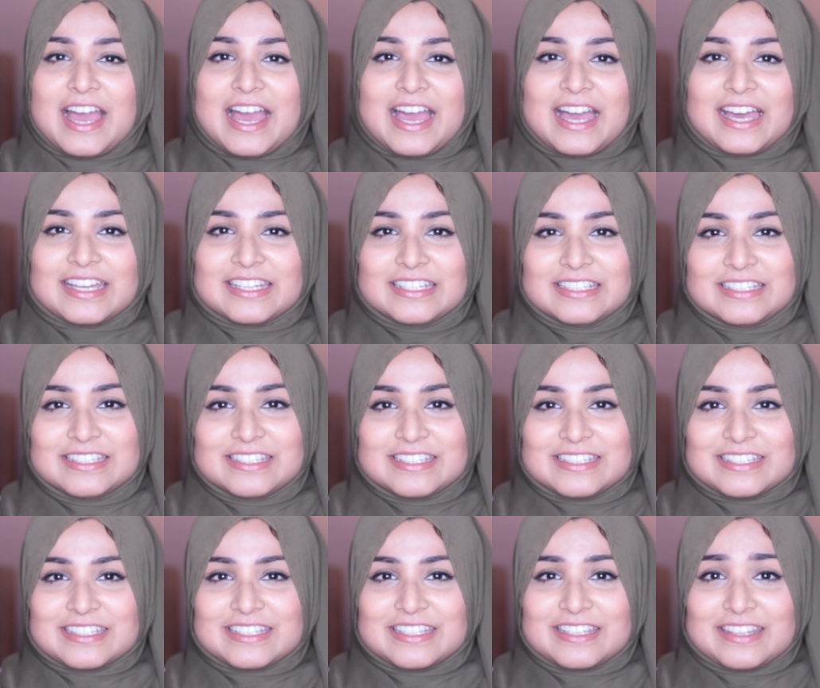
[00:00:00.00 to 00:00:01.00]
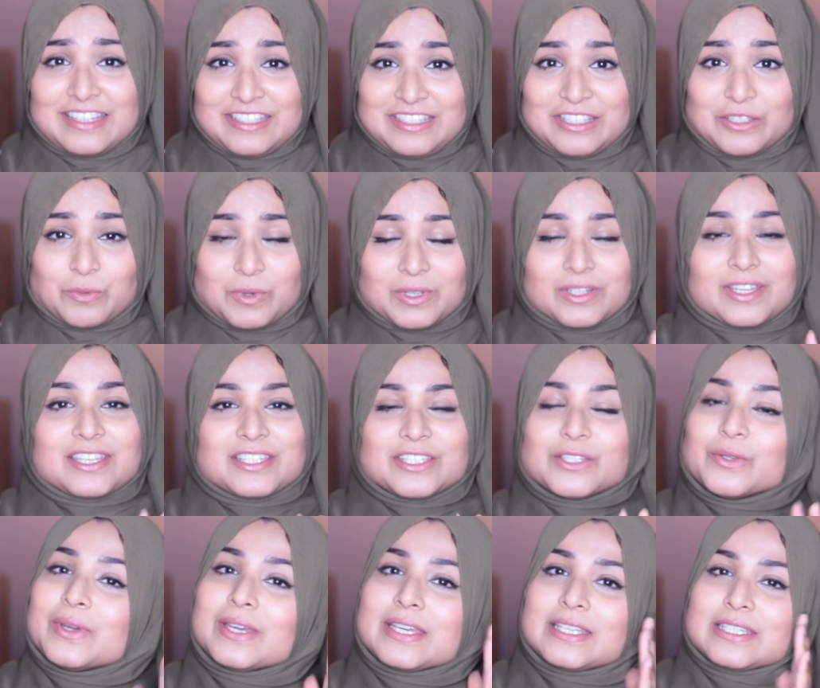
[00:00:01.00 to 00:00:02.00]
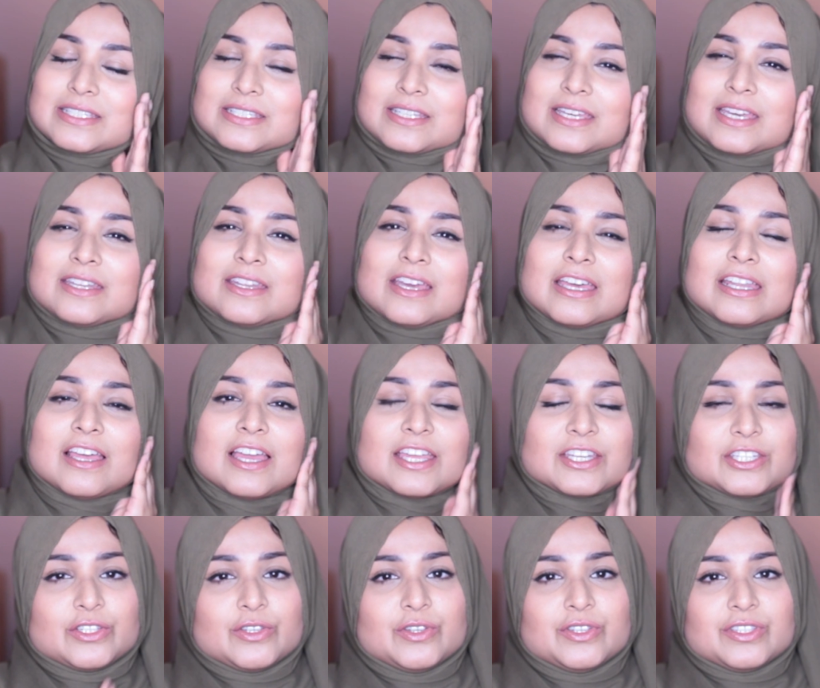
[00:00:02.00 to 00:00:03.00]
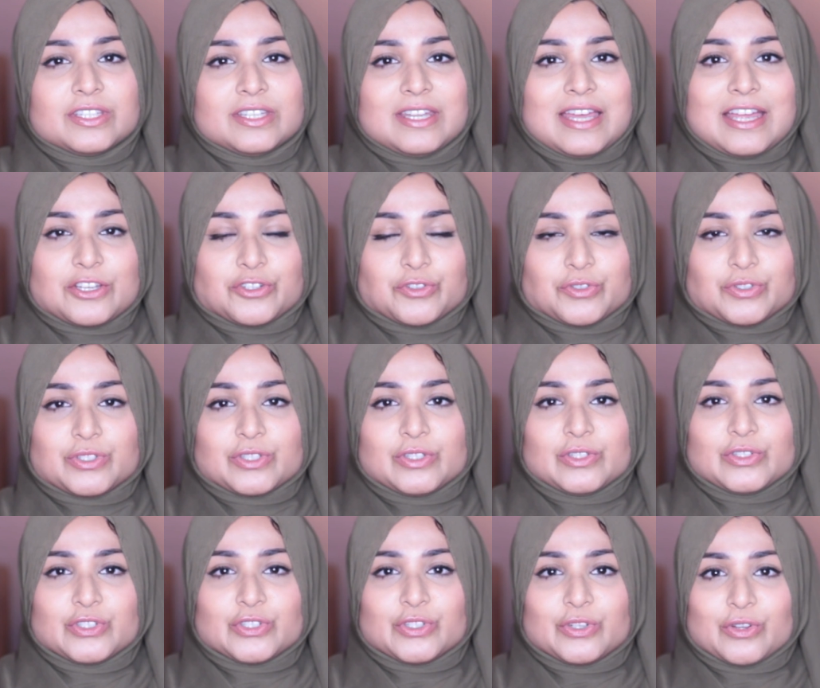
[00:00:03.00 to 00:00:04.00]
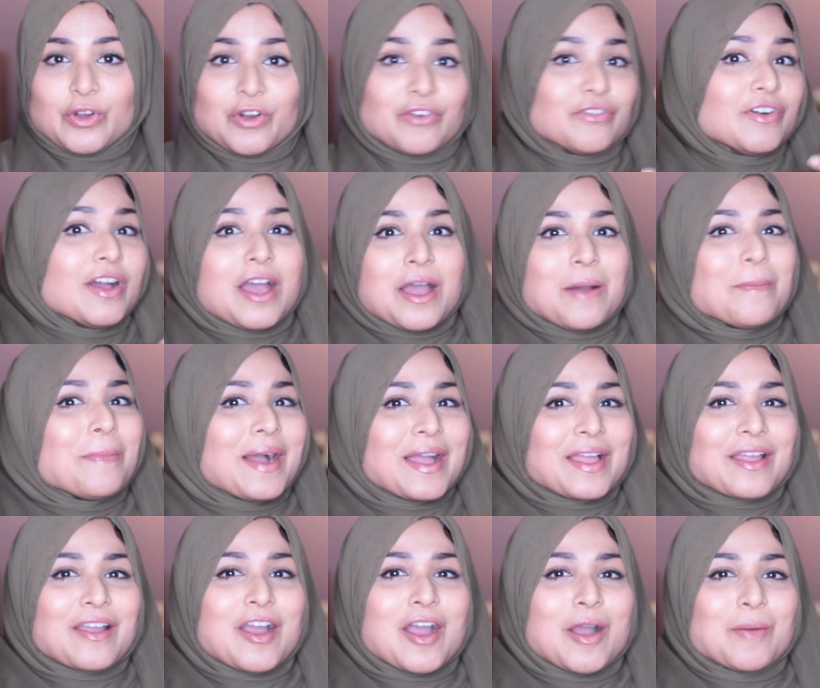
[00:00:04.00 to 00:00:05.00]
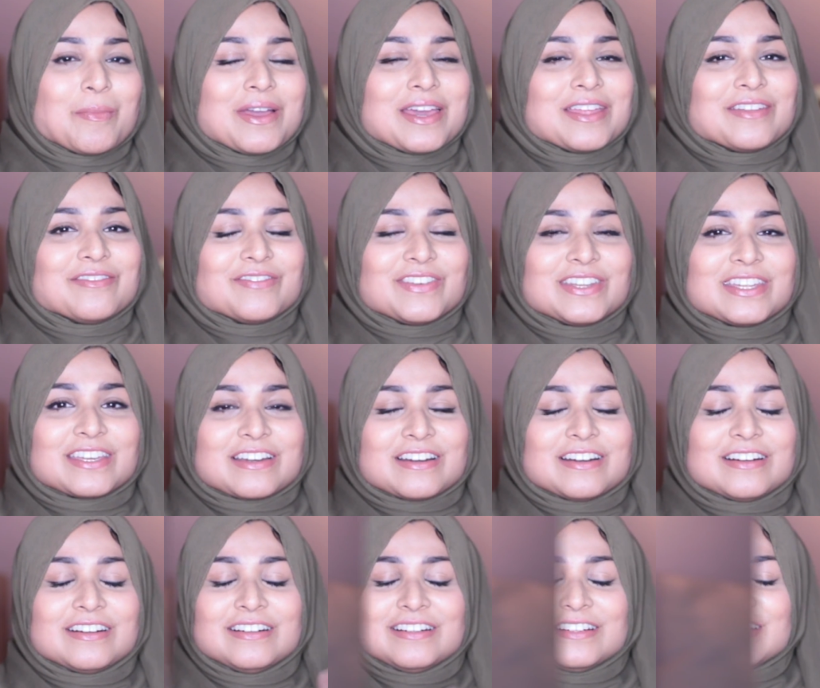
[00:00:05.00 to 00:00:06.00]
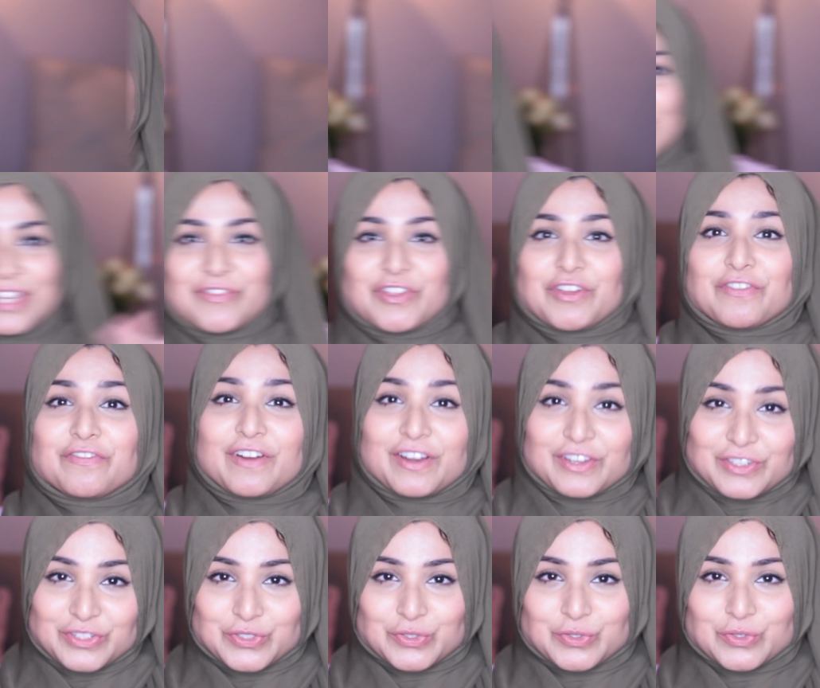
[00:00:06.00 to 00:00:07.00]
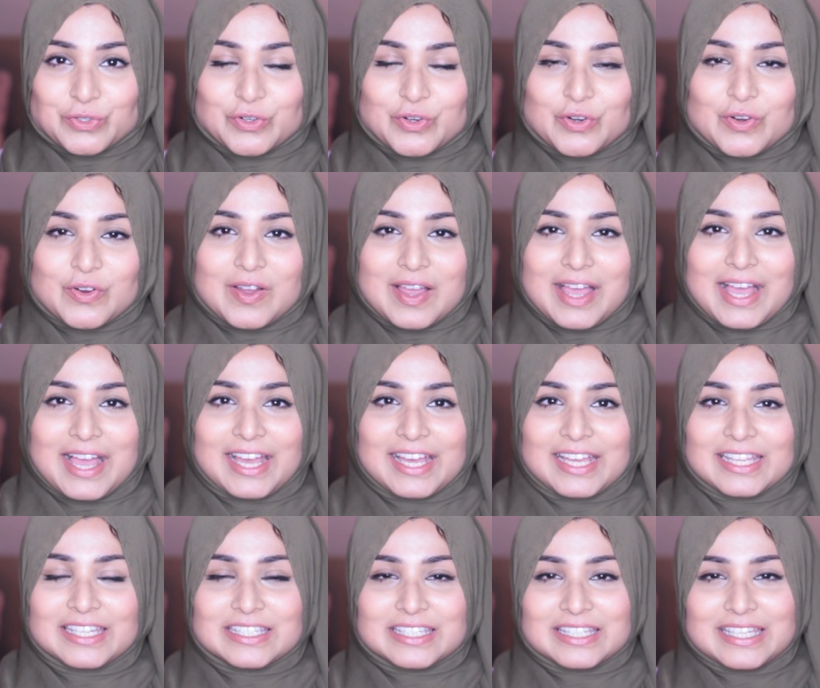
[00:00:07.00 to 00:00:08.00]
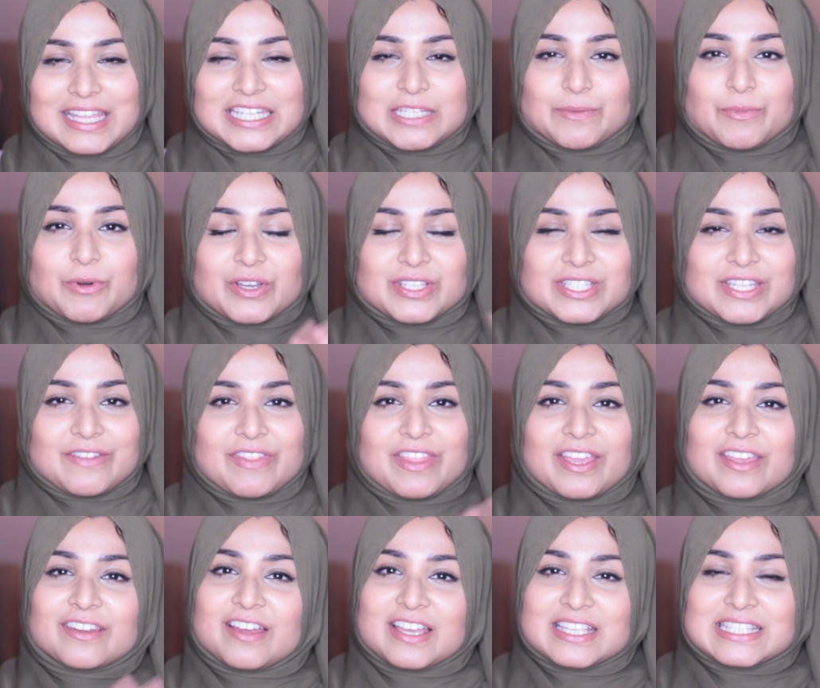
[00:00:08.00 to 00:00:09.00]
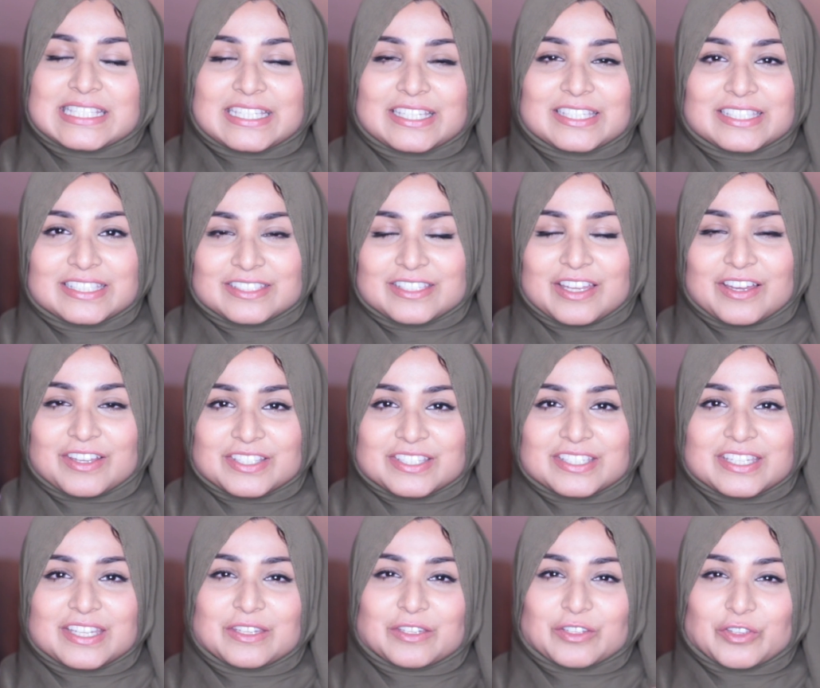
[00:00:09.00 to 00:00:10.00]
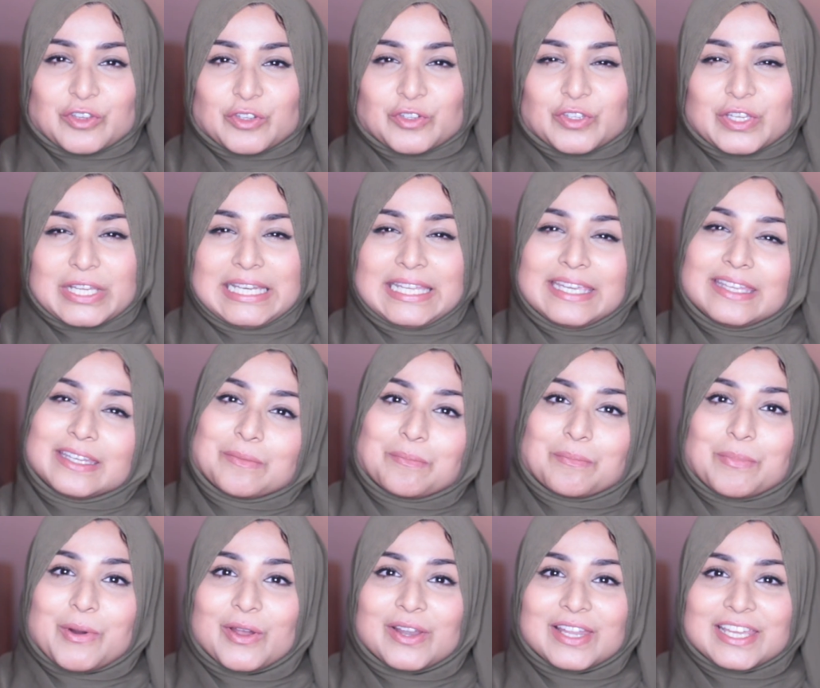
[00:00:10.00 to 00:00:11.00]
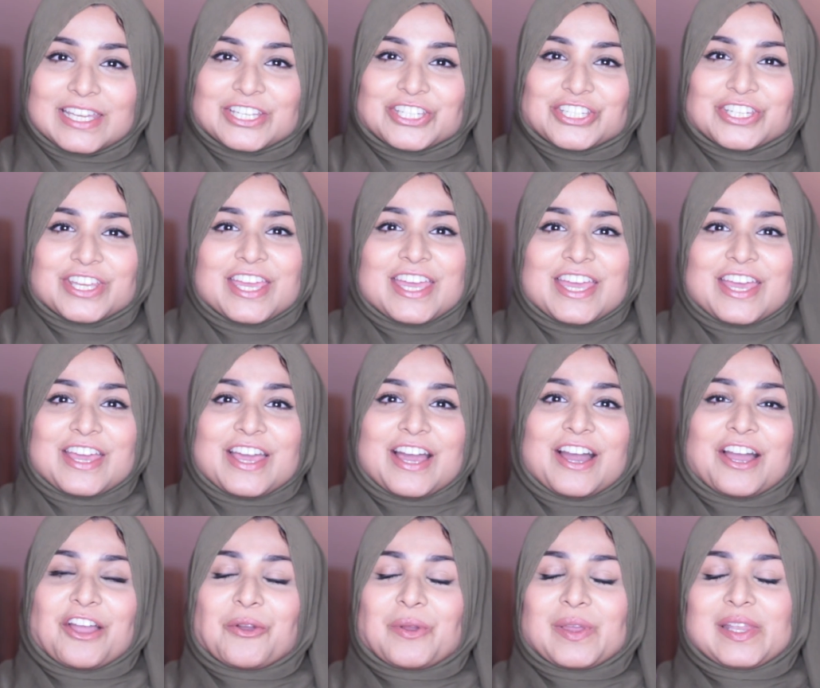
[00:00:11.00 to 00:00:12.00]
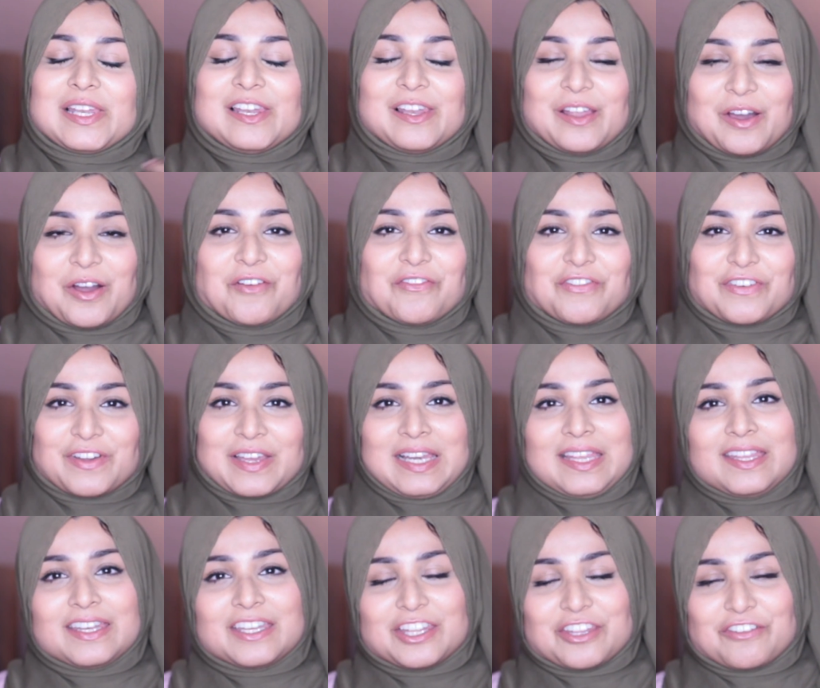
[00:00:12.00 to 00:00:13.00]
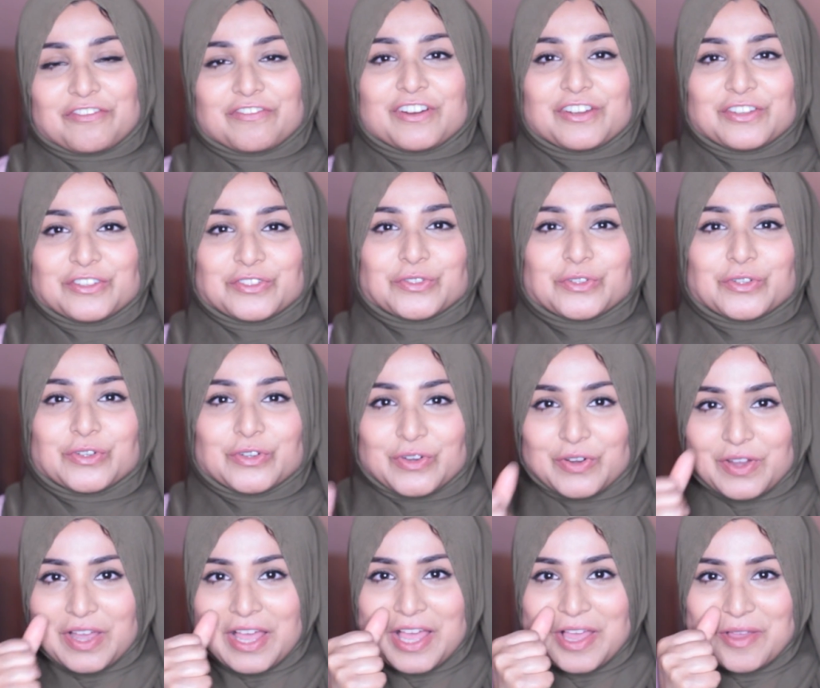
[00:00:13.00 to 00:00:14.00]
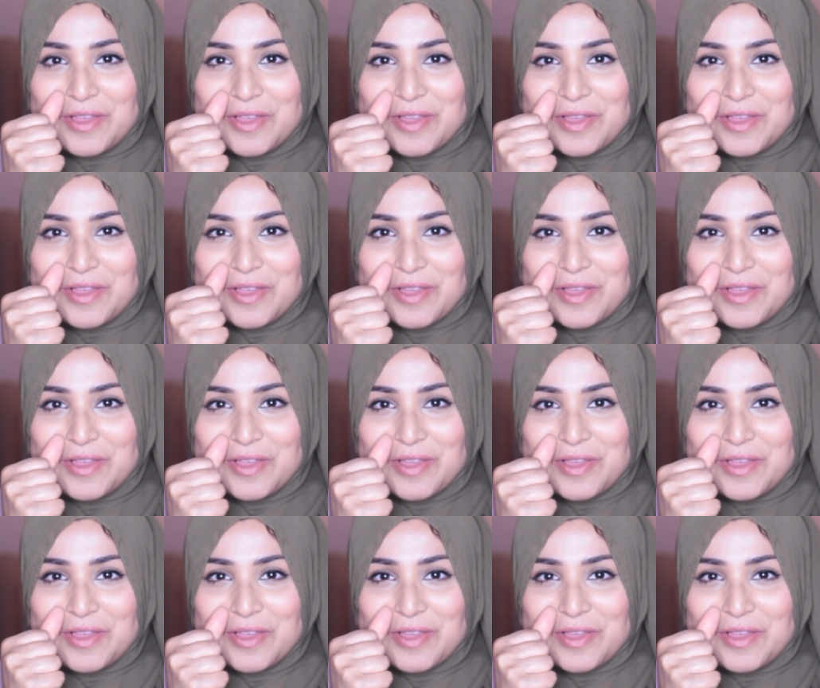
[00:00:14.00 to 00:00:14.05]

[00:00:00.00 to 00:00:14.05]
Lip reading: and this is when I do it. And I like to use a natural solution of bicarb and vinegar. Give your front door and letterbox everything a nice dust and good clean and polish. I really love cleaning the front door